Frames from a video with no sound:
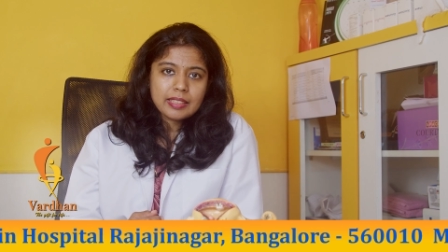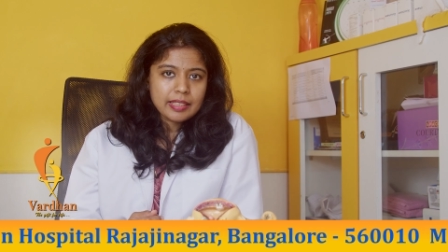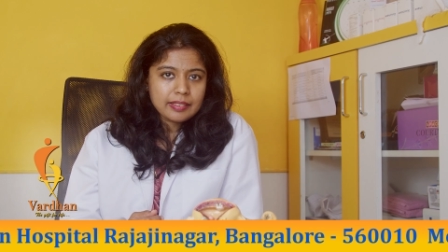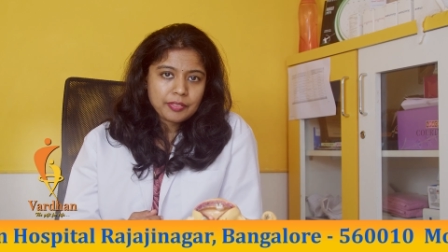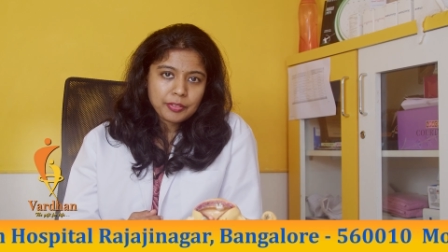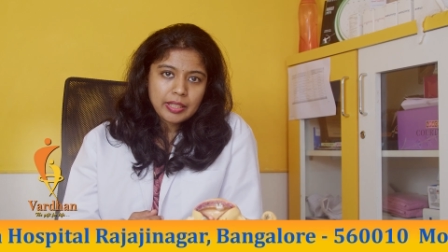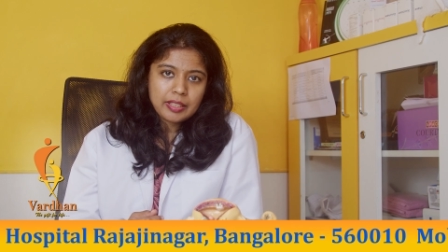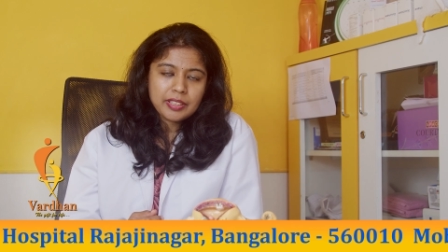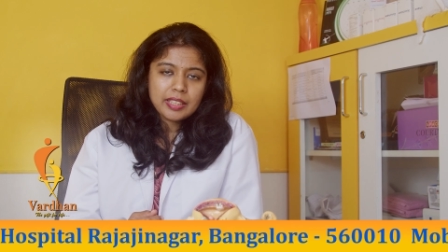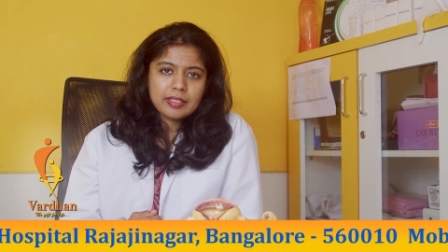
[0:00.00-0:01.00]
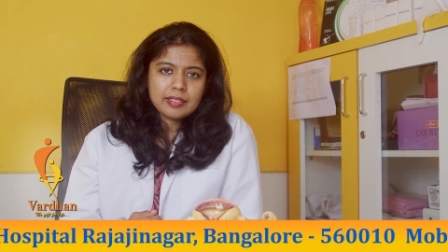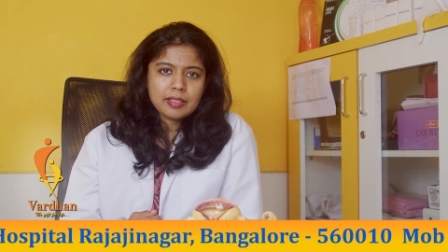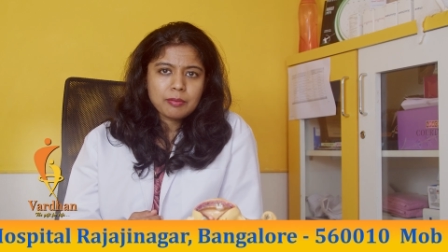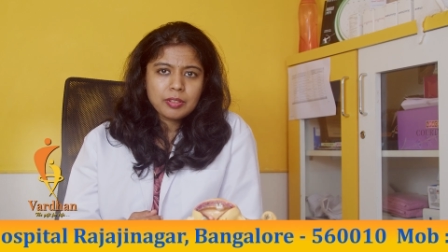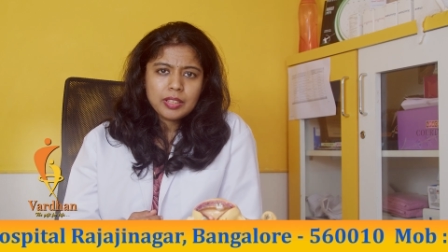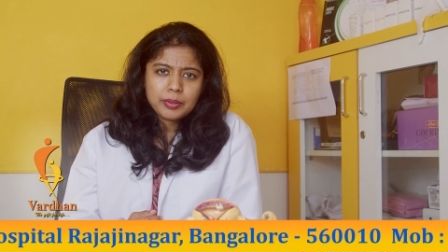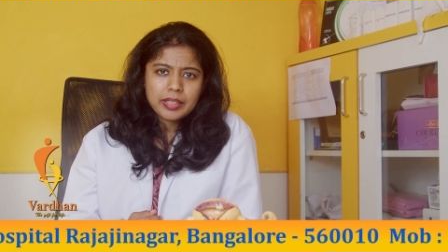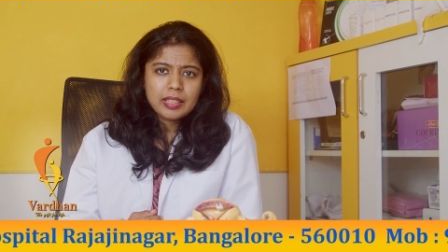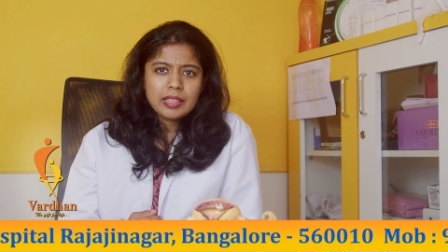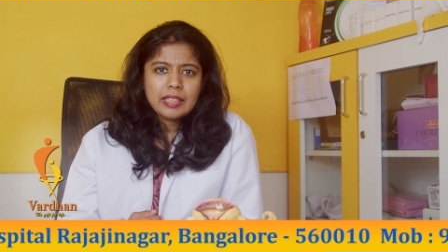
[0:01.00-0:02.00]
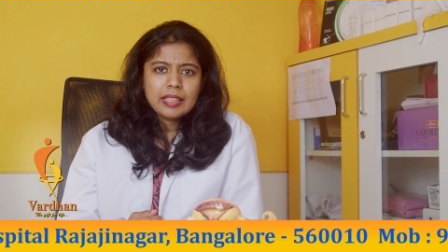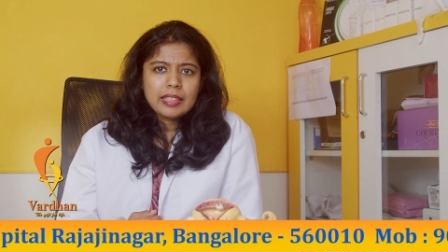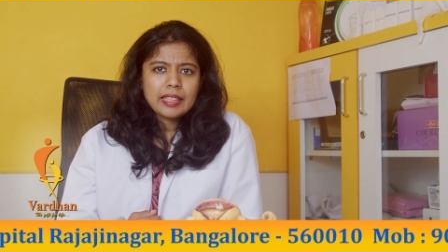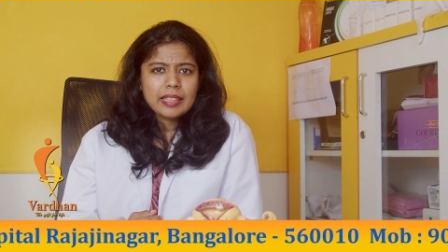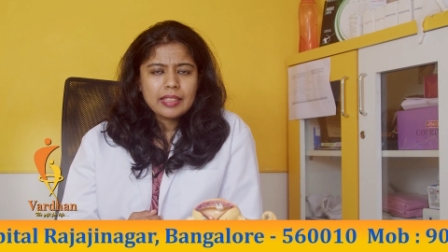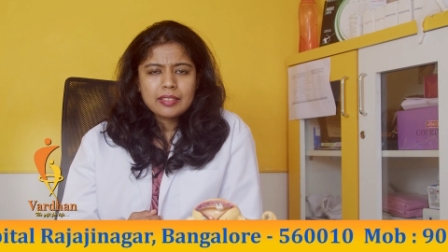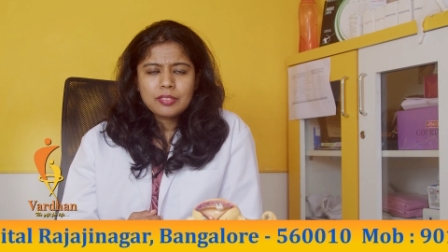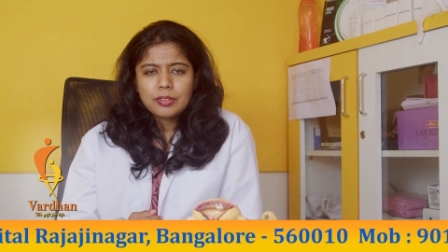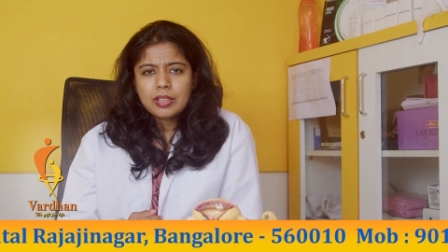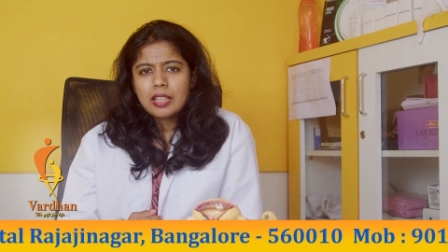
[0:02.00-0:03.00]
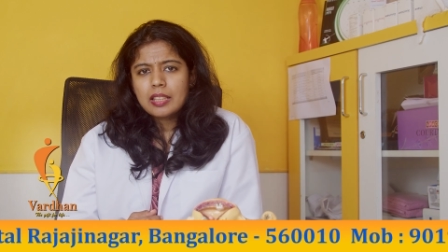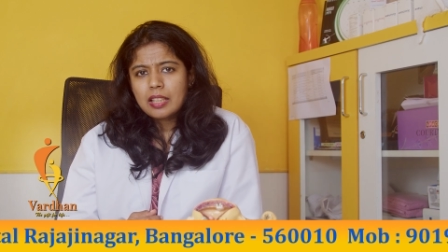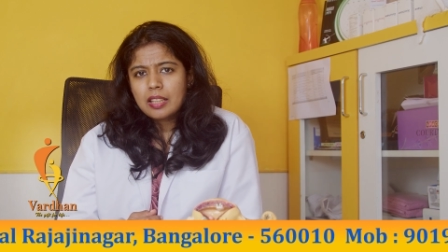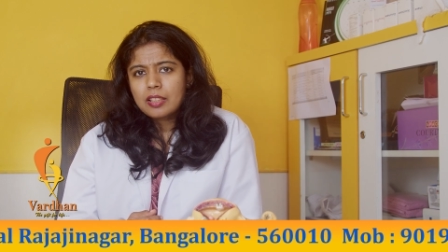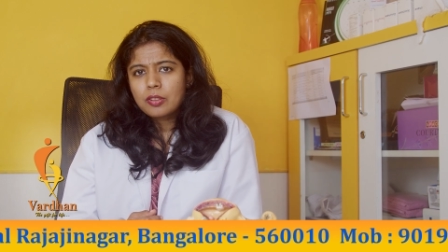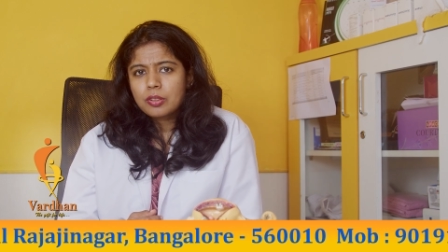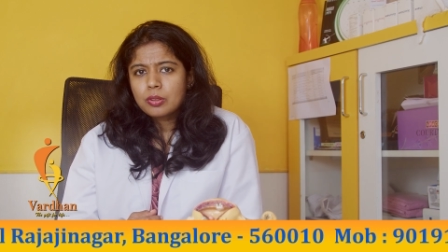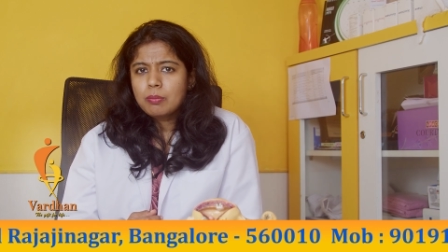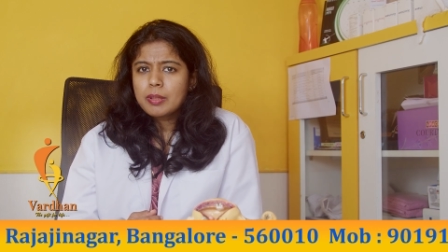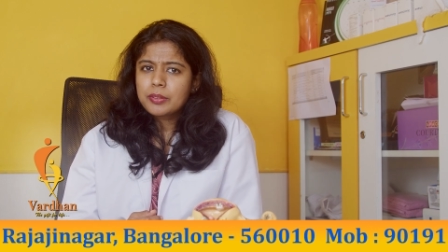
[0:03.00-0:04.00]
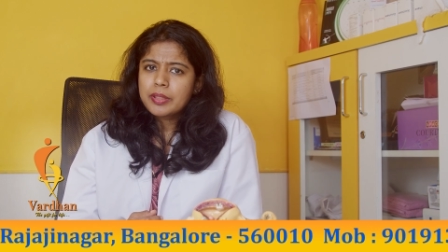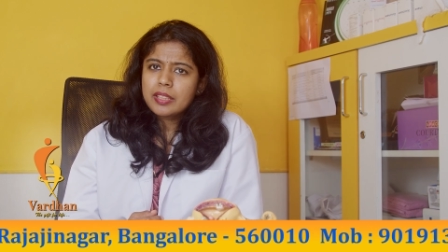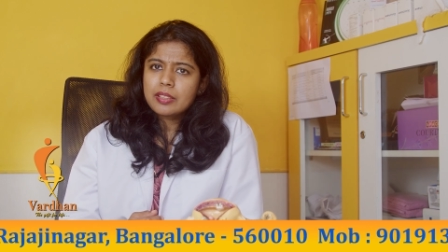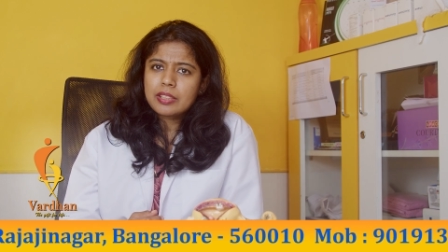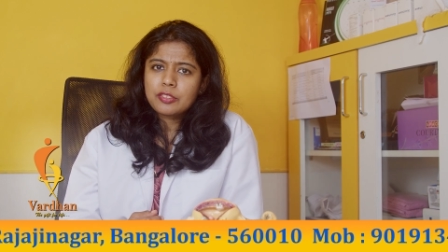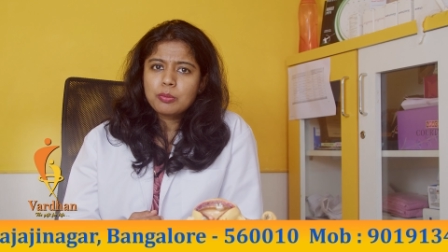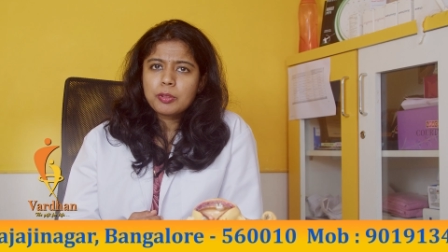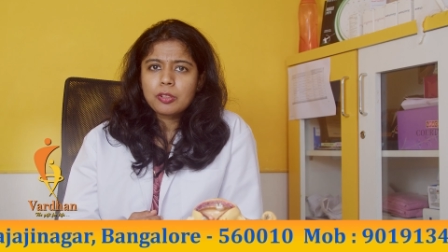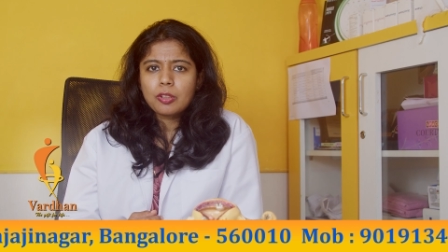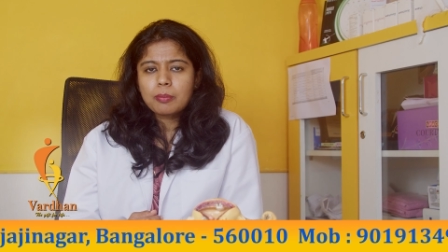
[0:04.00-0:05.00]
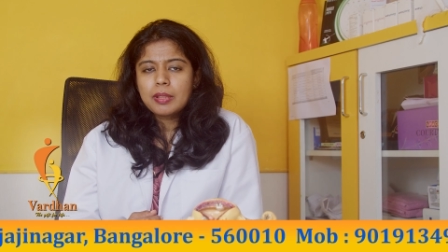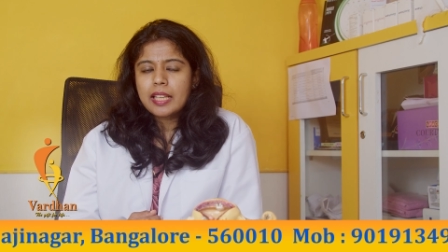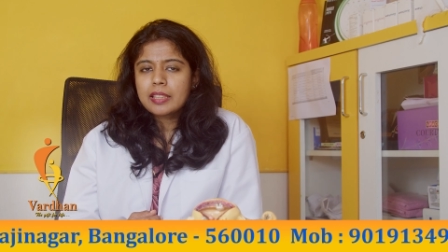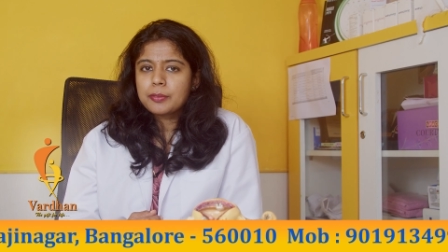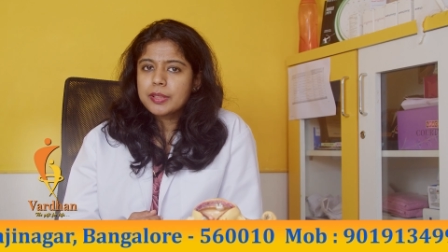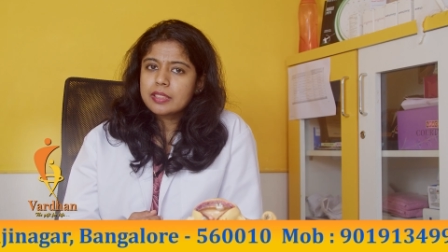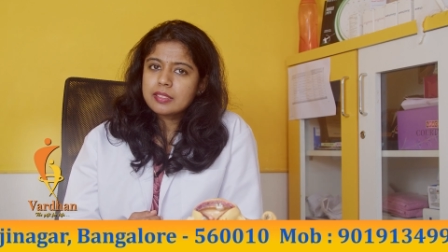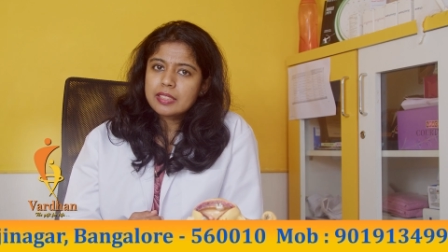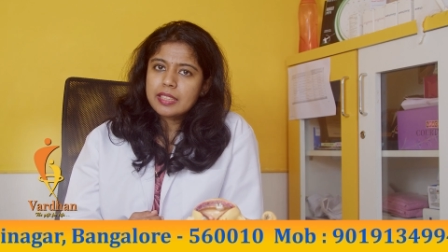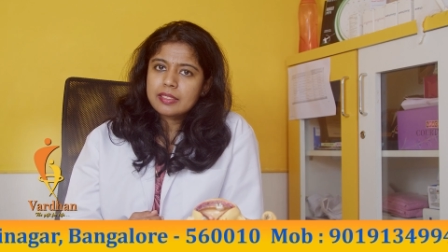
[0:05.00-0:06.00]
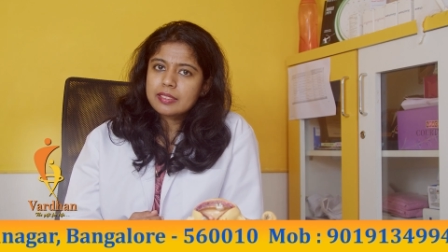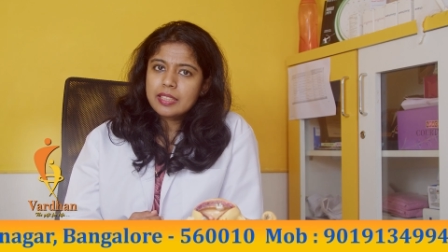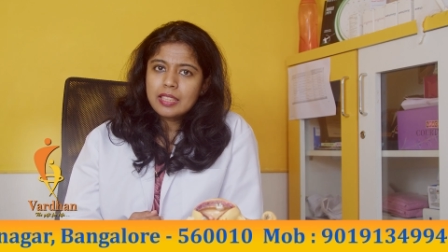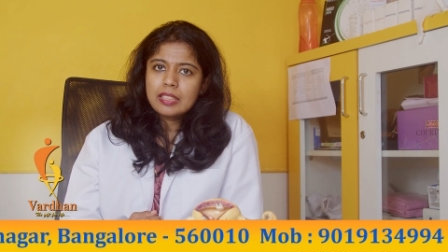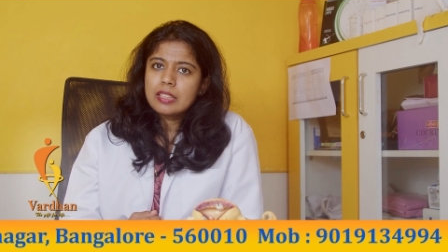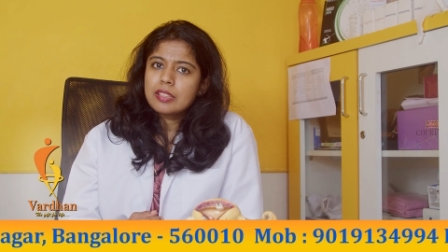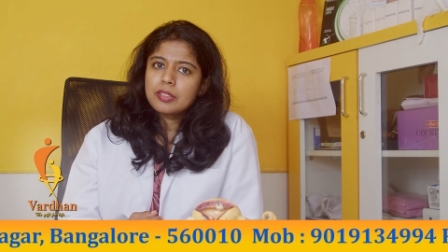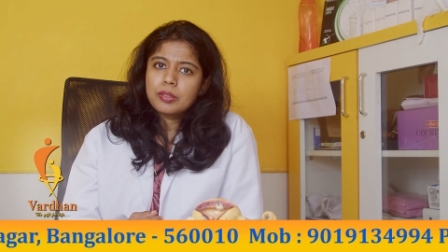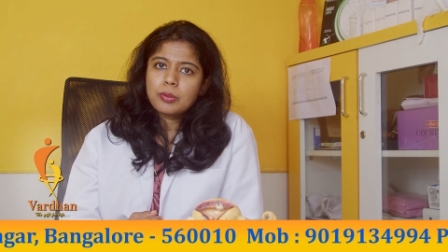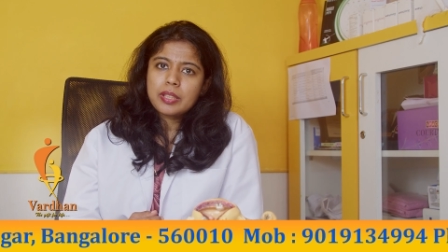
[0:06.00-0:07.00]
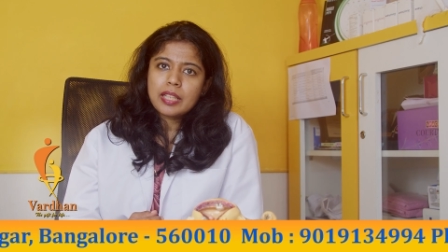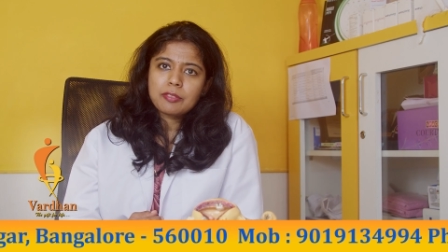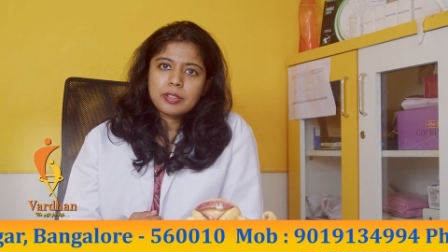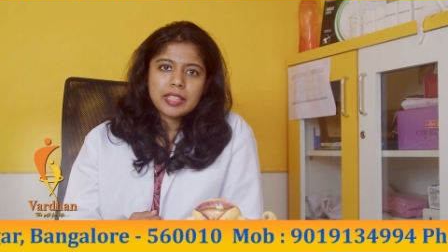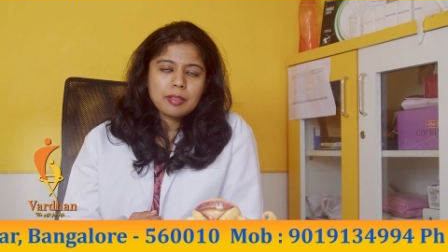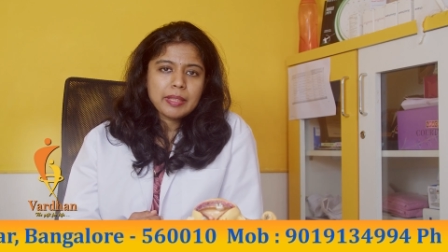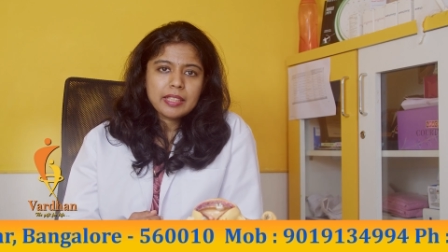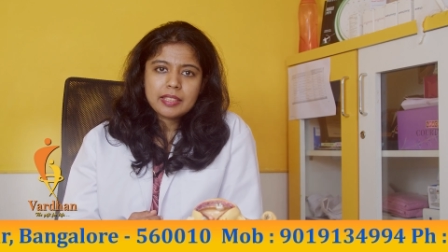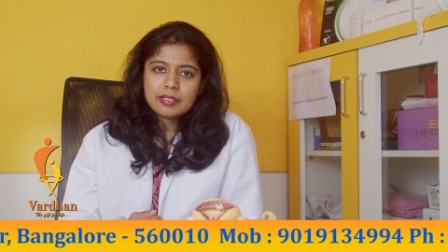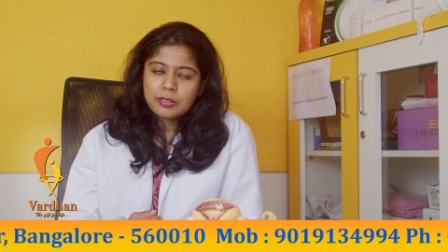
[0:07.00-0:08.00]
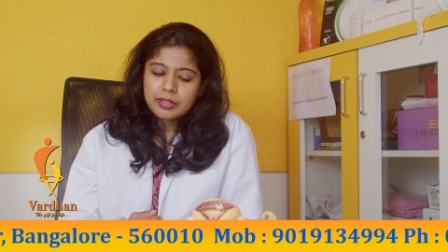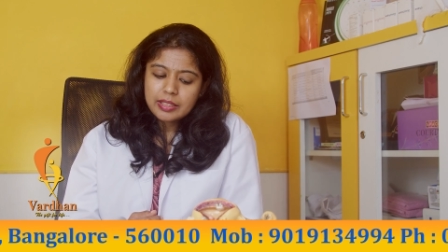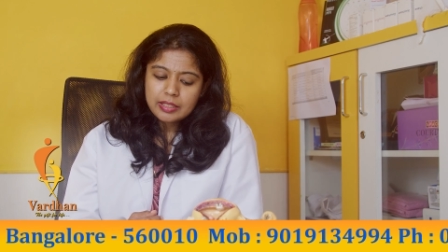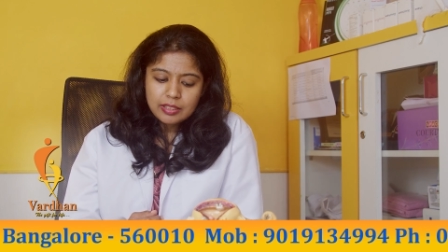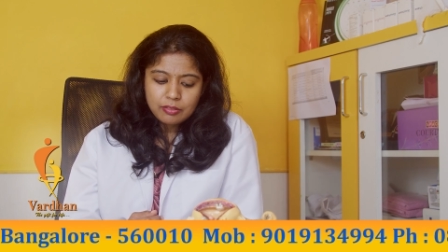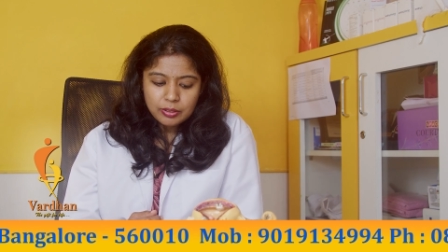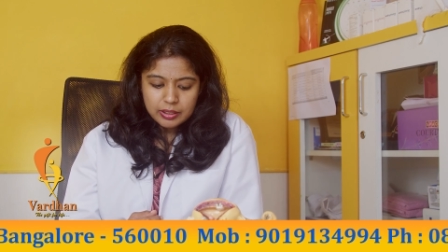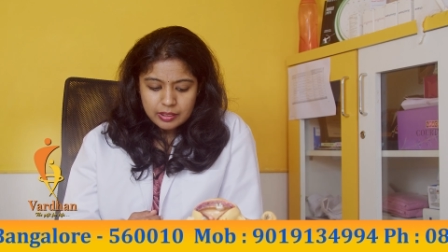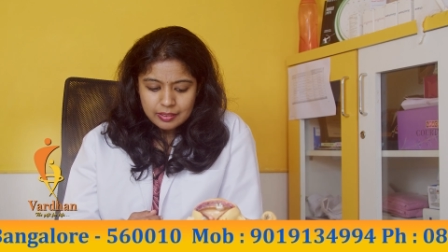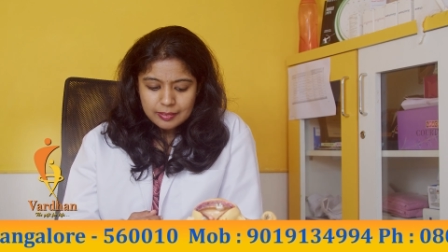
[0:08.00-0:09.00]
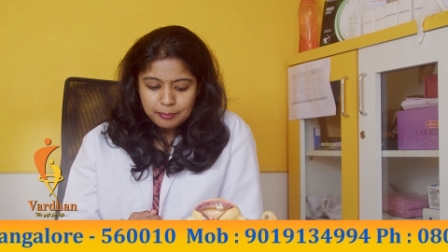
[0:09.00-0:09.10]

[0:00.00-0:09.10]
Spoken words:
In case if you have any discomfort, you can take a rest for an hour or two, but you can resume your normal activities the next day. You don't have to take bed rest or anything for this.